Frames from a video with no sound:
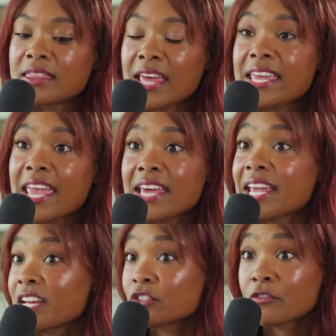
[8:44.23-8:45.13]
they can't
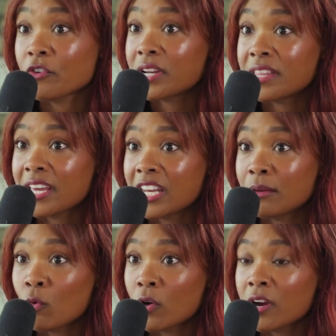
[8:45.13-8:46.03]
answer for anything
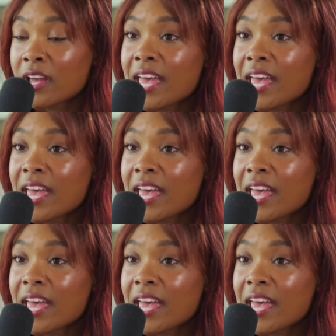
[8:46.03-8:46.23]
anymore.